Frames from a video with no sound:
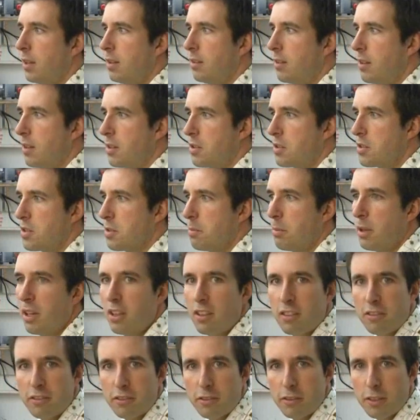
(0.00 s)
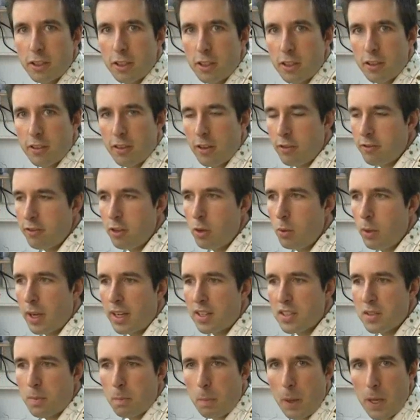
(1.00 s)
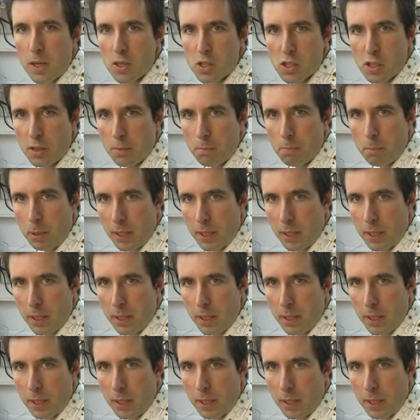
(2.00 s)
There's a bit of a few expansion